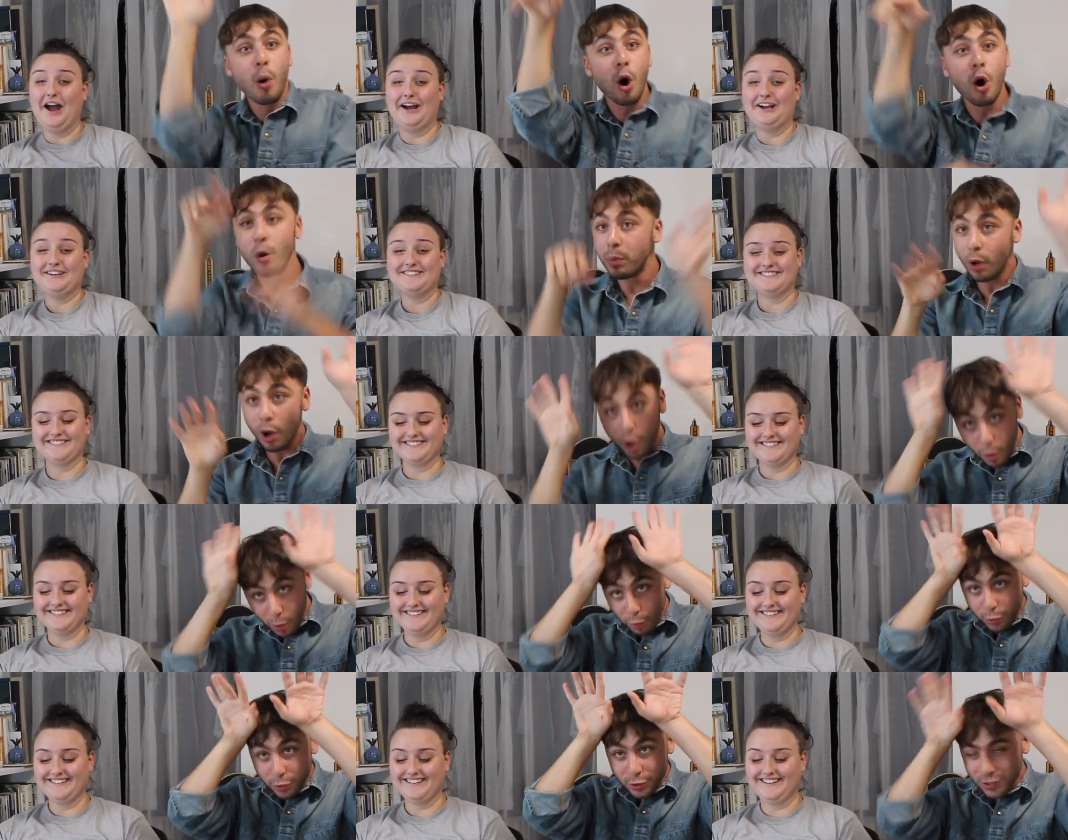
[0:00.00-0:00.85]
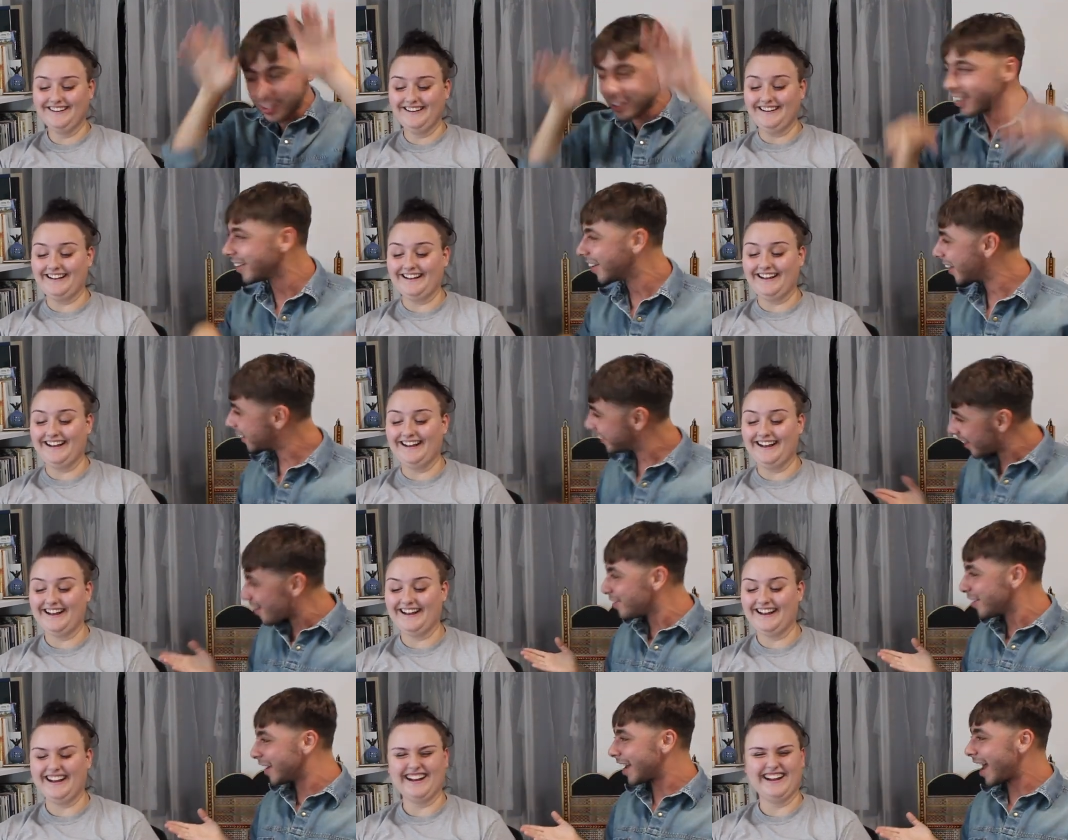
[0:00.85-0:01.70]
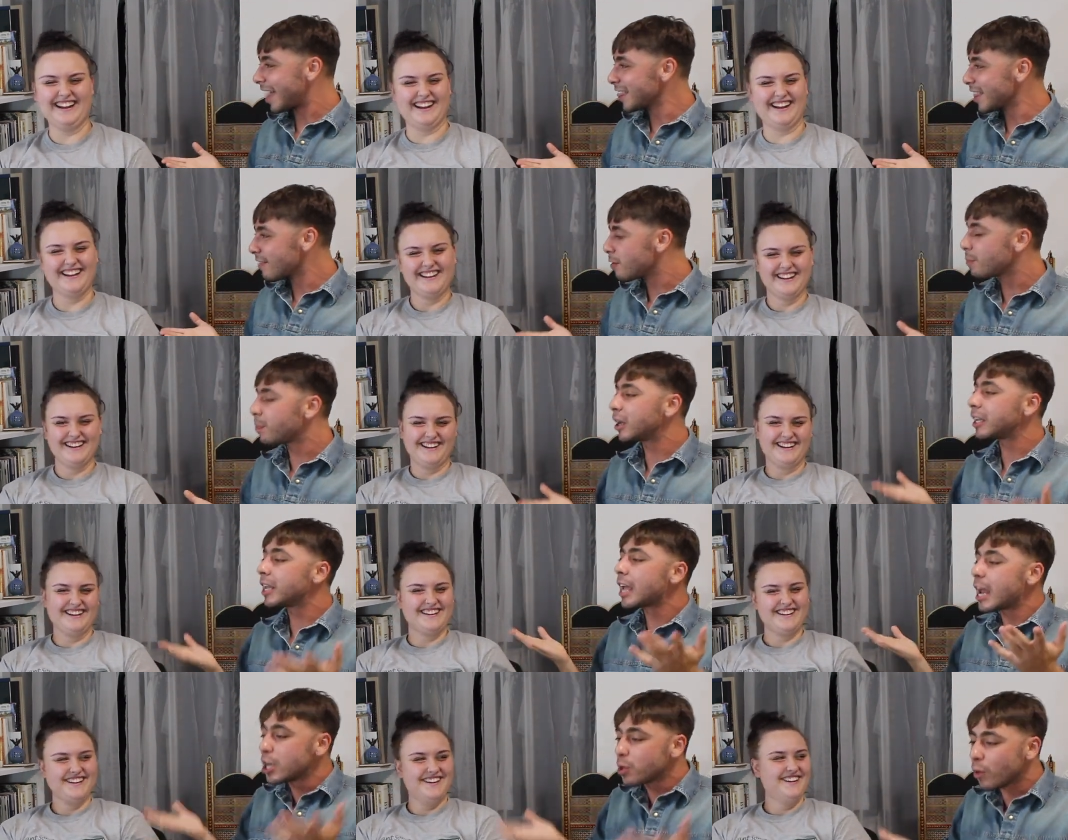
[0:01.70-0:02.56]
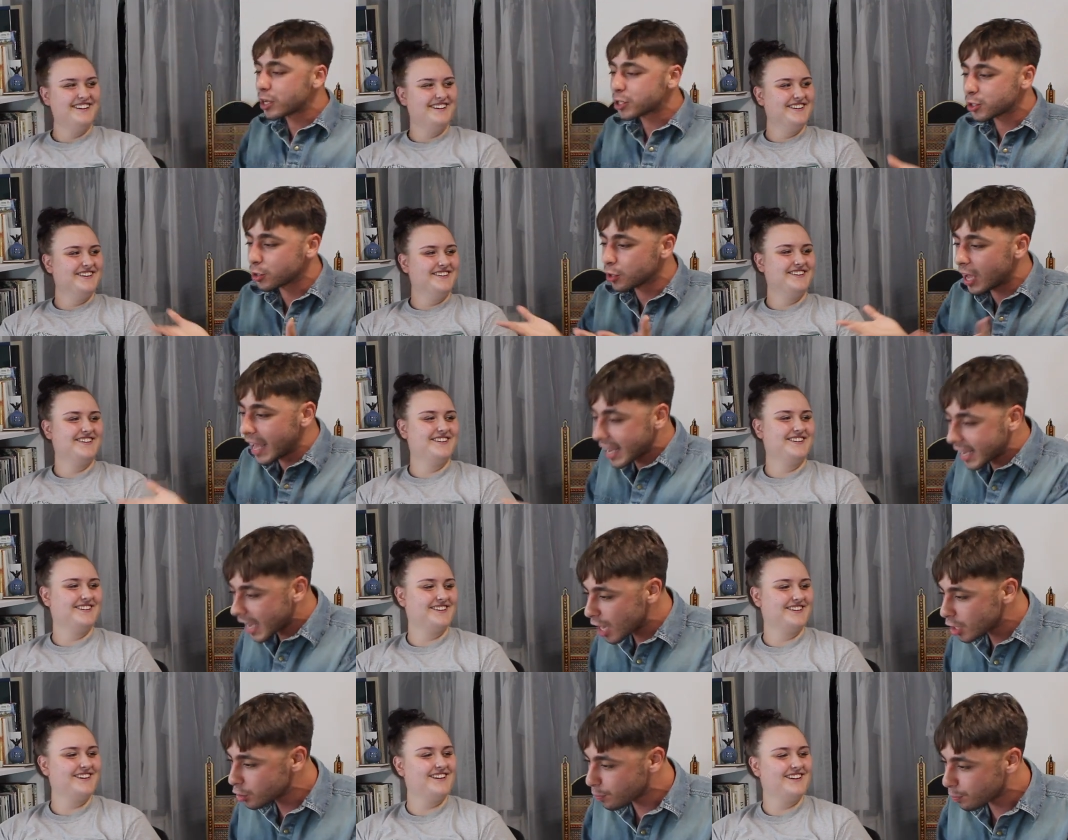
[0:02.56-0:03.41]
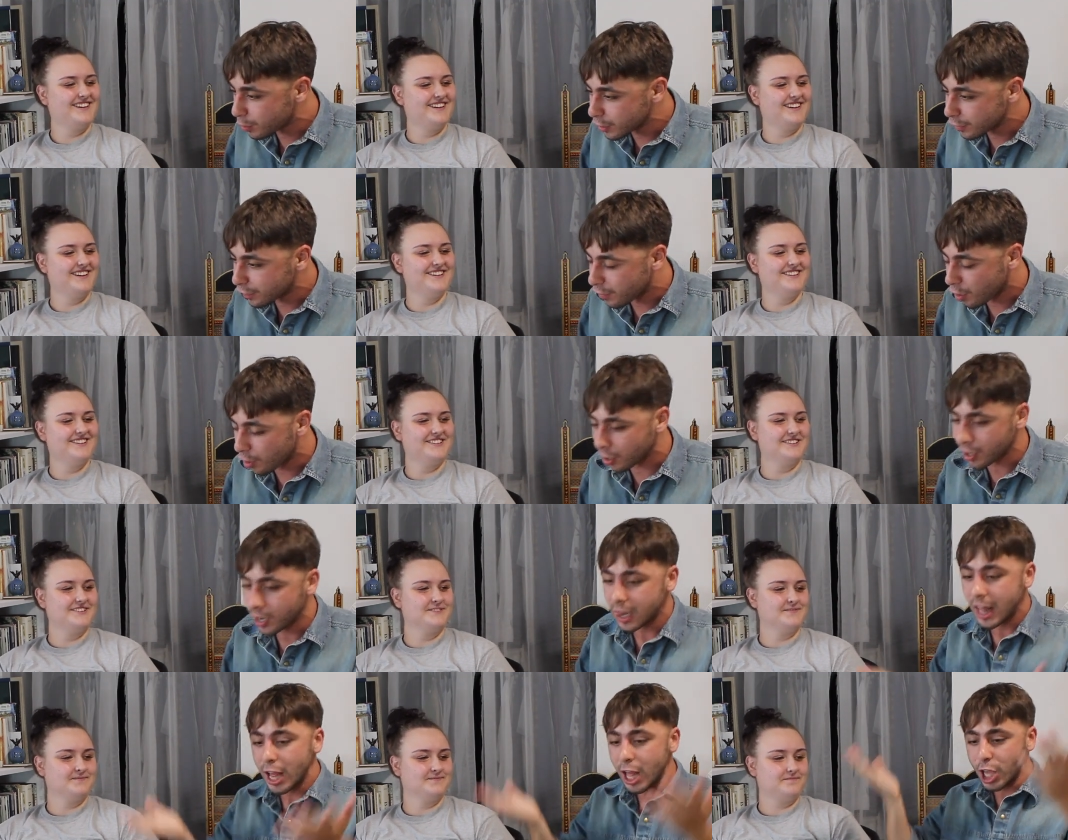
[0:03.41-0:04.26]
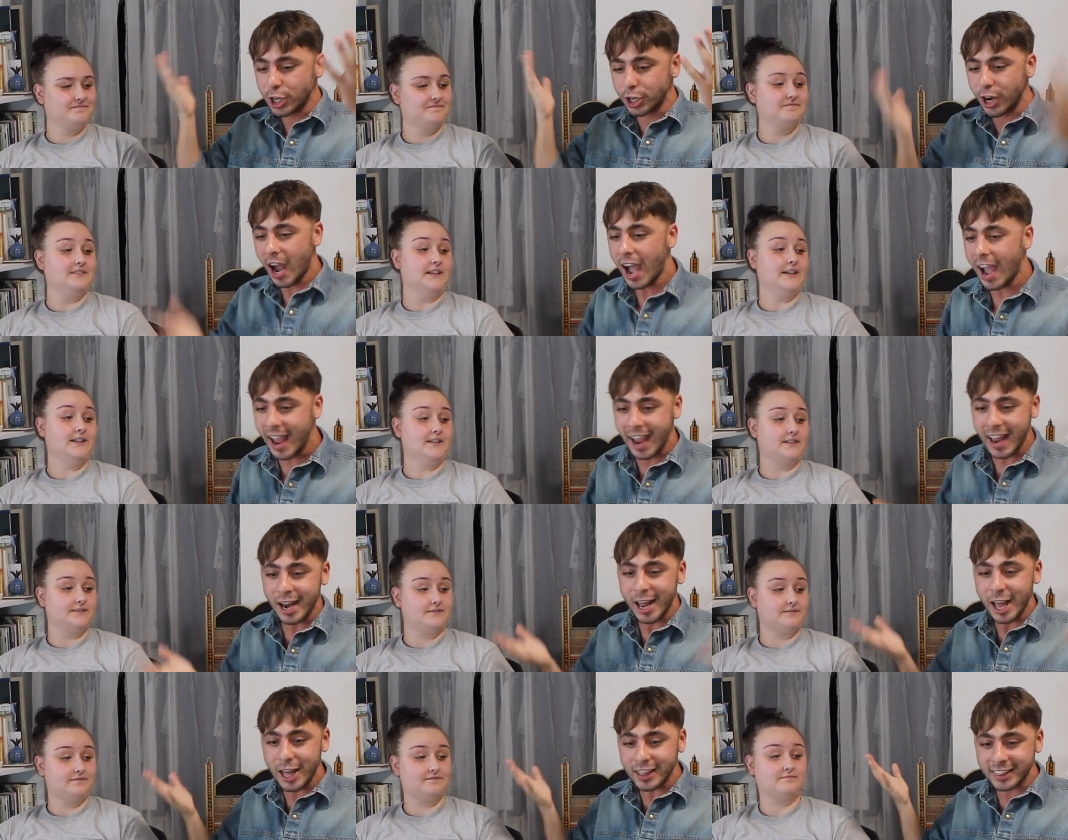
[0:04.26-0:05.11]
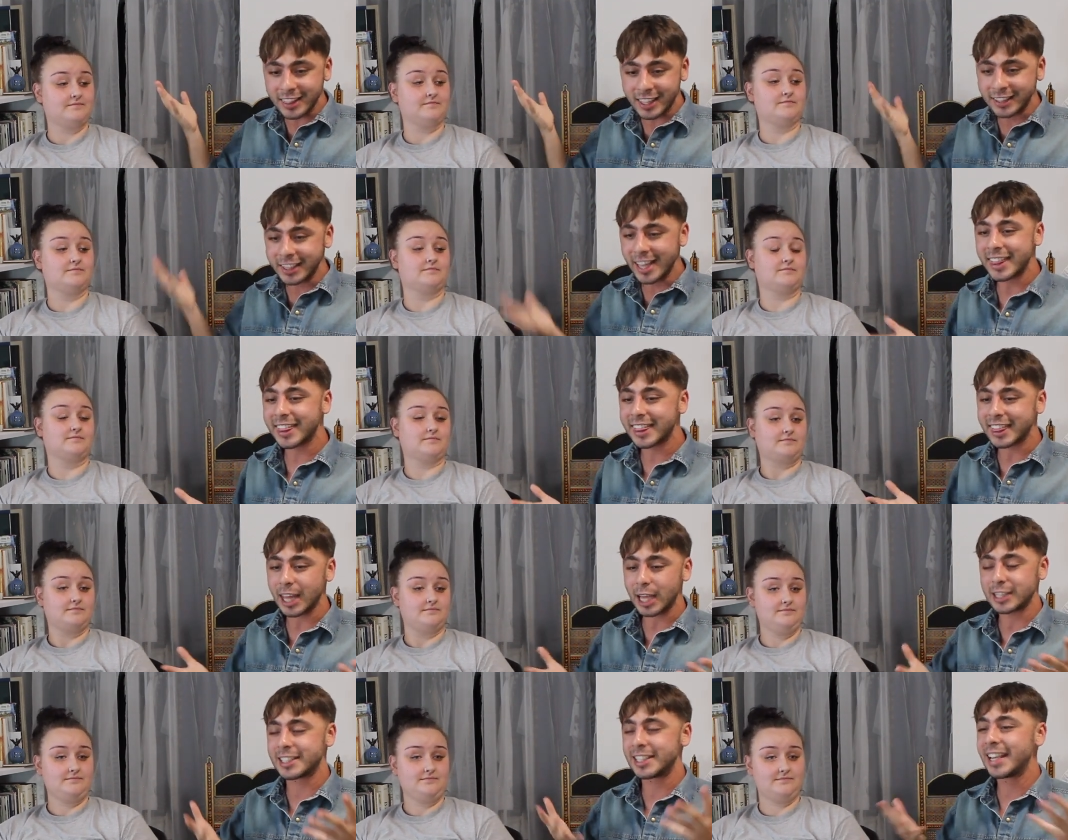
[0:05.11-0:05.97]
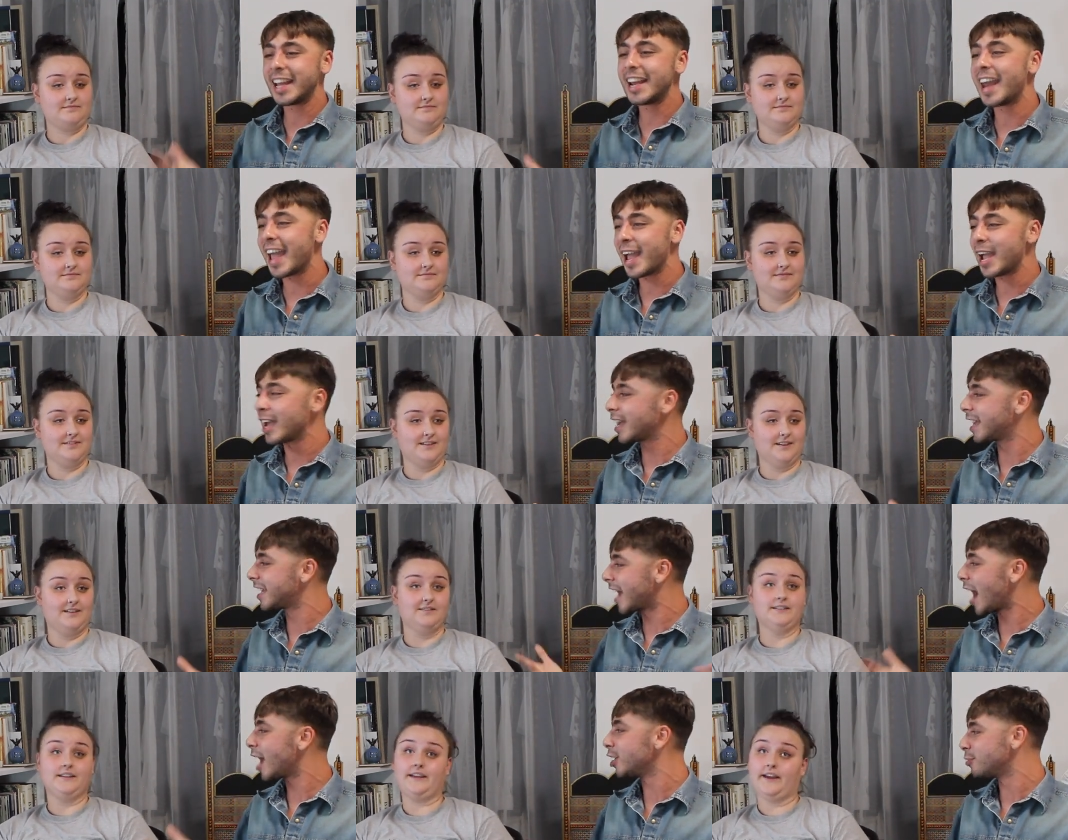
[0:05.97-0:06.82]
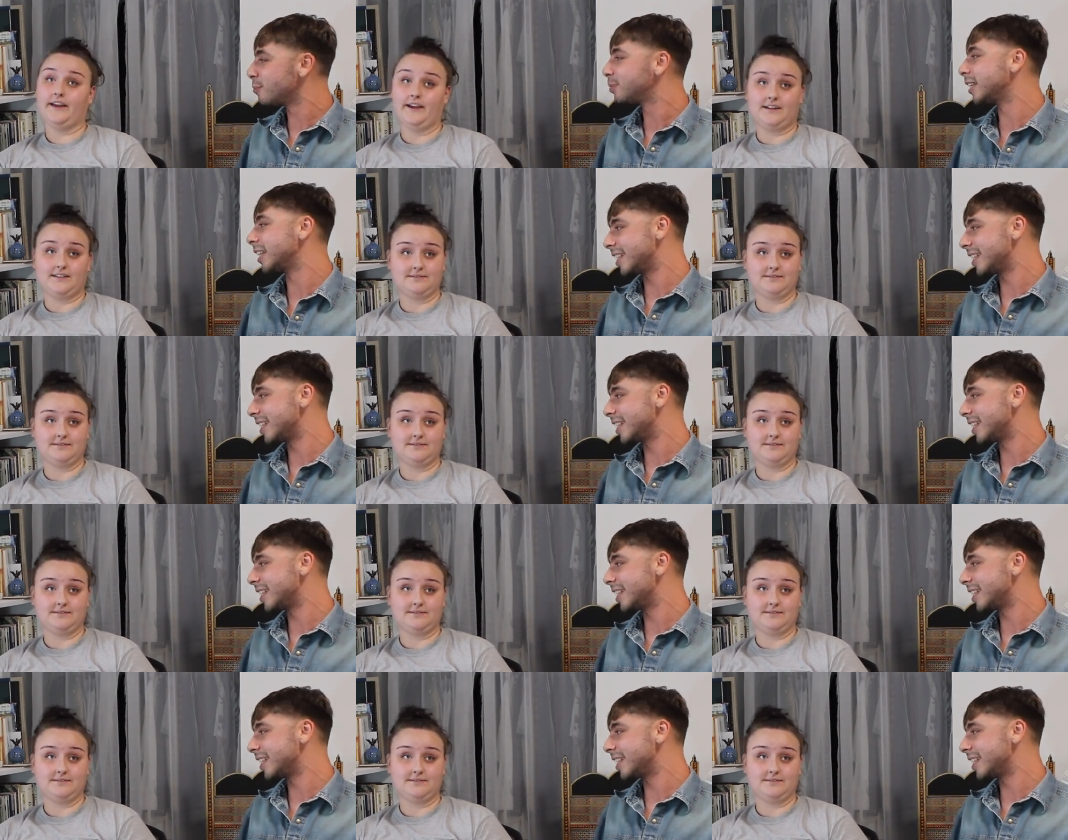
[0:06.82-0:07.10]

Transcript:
Speaker 1: ball, ball. love it. I love it. But anyway, so it got you pretty far. Your height, the lift DNA got yeah. you